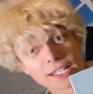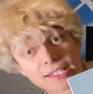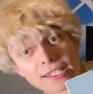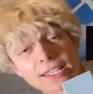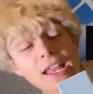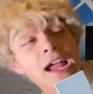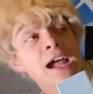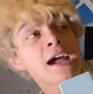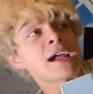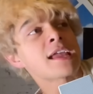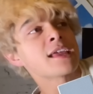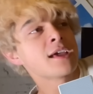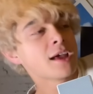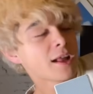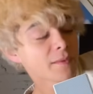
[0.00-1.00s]
Like
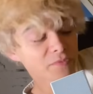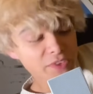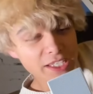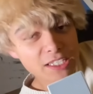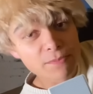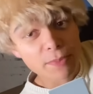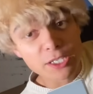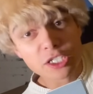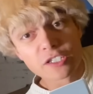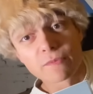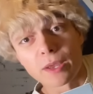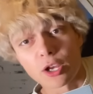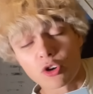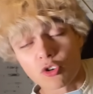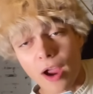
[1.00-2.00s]
these bitches have
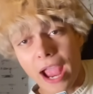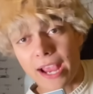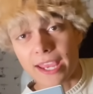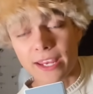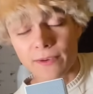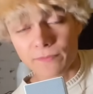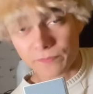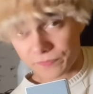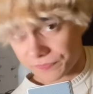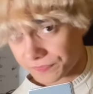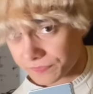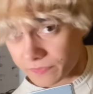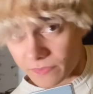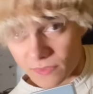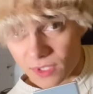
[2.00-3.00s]
been cracking
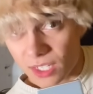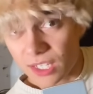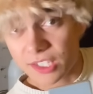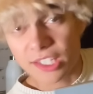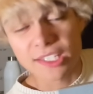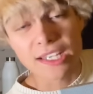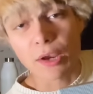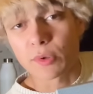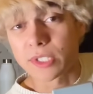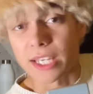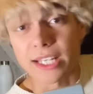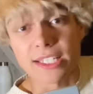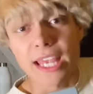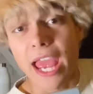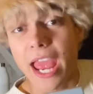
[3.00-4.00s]
since I was
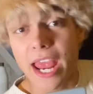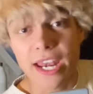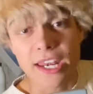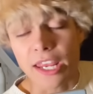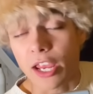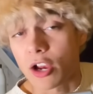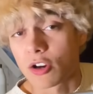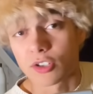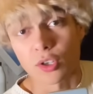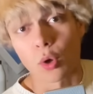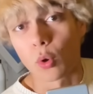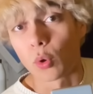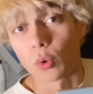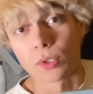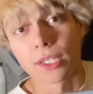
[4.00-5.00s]
like 10 years
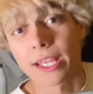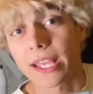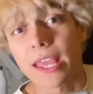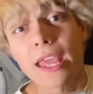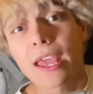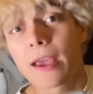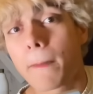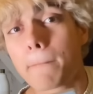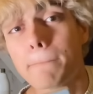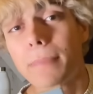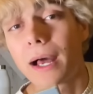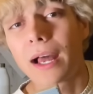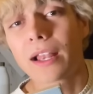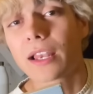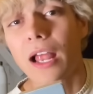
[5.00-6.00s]
old. Like
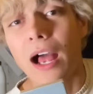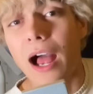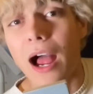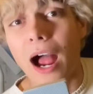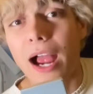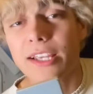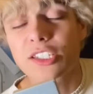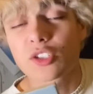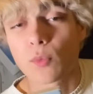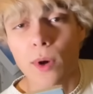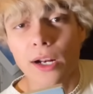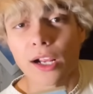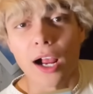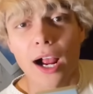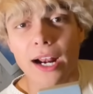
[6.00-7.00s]
I swear
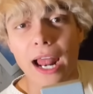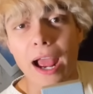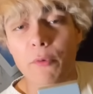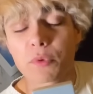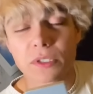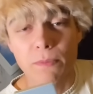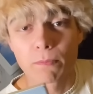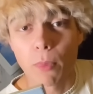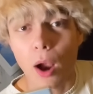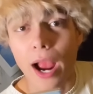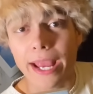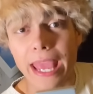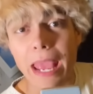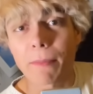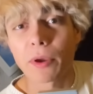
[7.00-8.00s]
to God, I
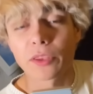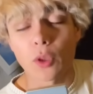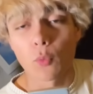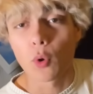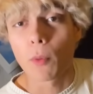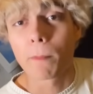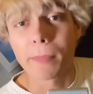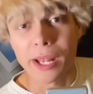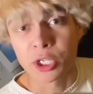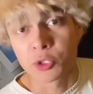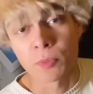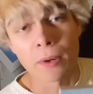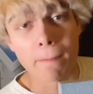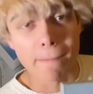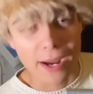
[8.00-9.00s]
came out the womb
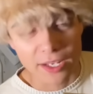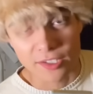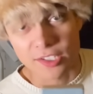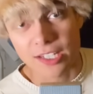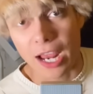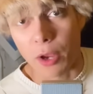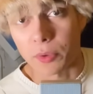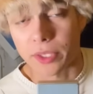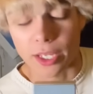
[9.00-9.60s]
Benjamin Button style with like